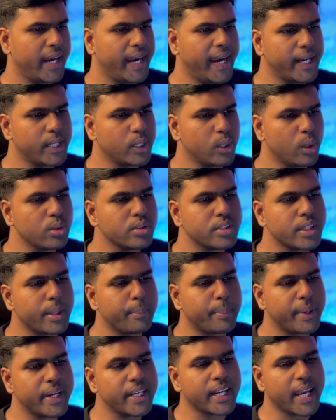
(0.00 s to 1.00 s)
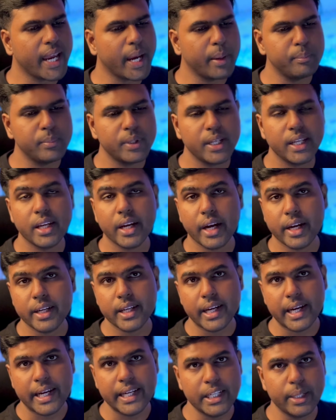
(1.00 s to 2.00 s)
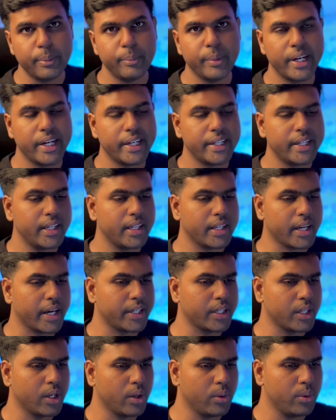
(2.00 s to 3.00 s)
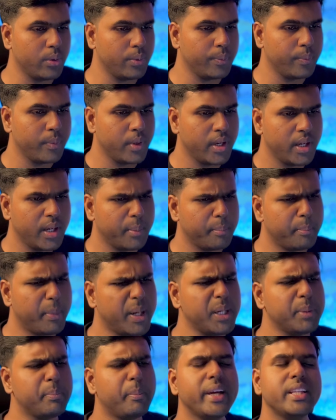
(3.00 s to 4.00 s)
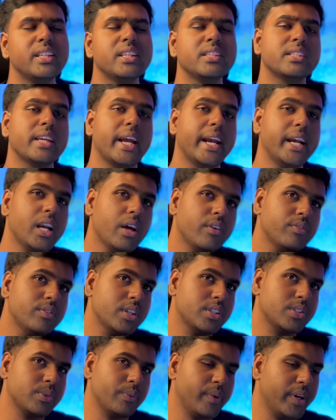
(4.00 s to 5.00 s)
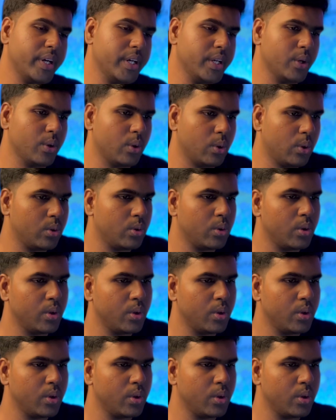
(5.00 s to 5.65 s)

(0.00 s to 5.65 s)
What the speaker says: It looks a bit empty and intimidating right now, but by this end of this video,